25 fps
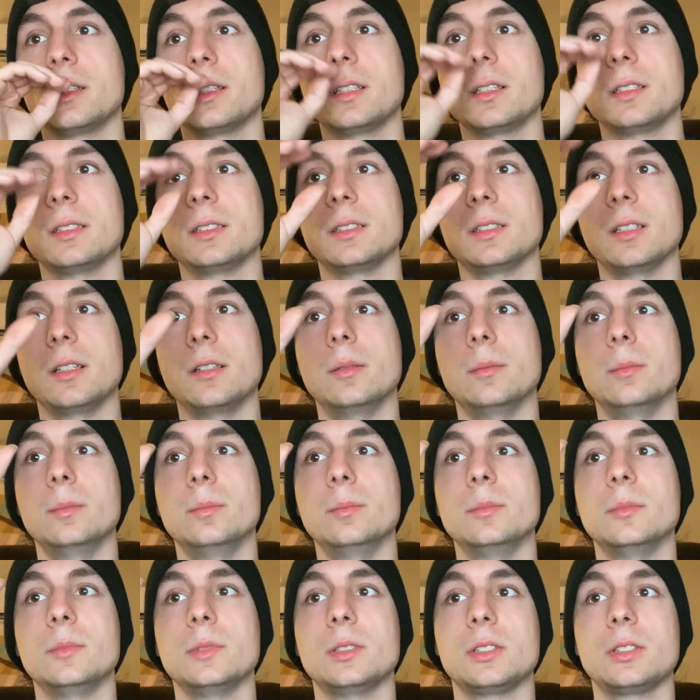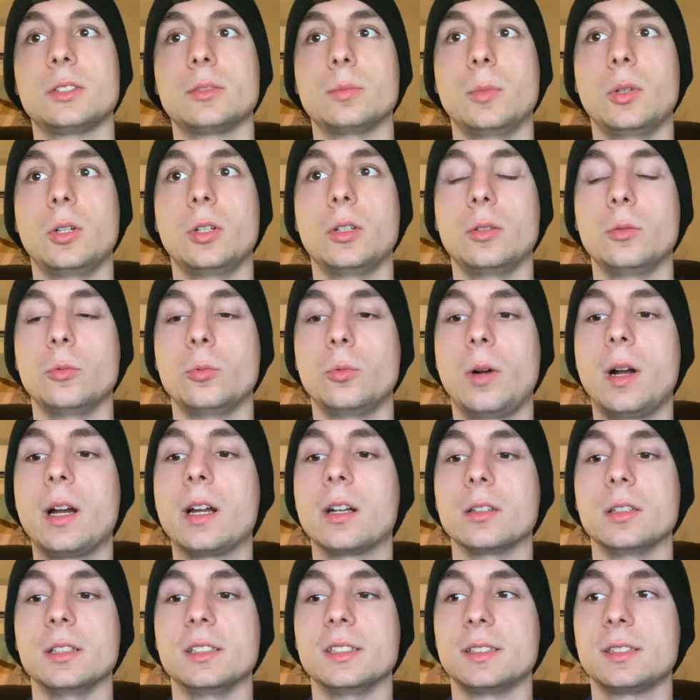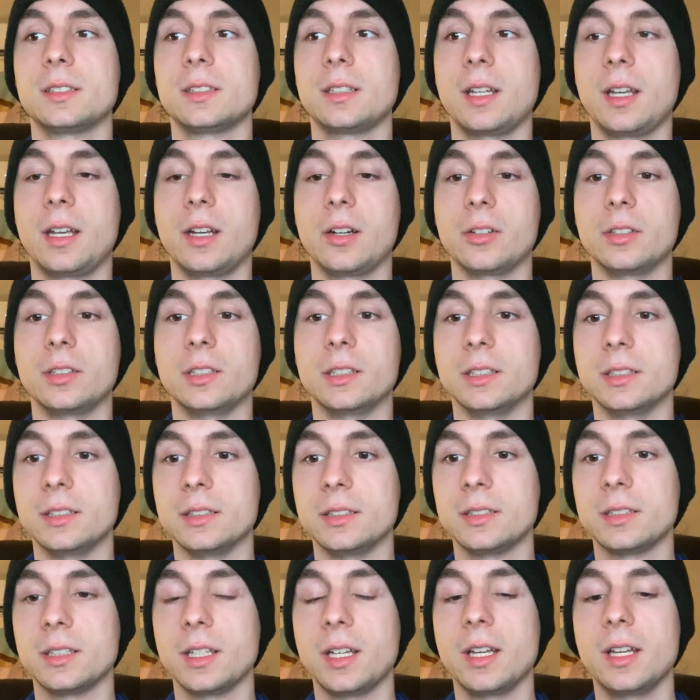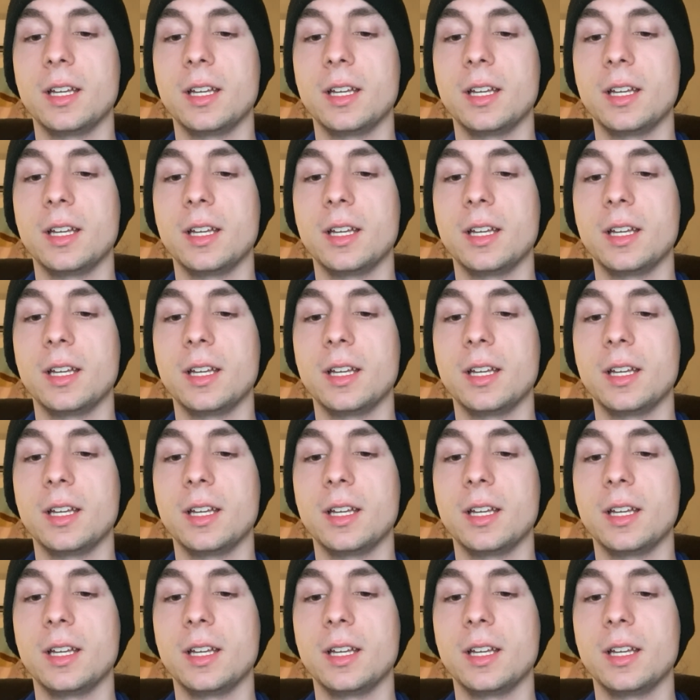some small wireless areas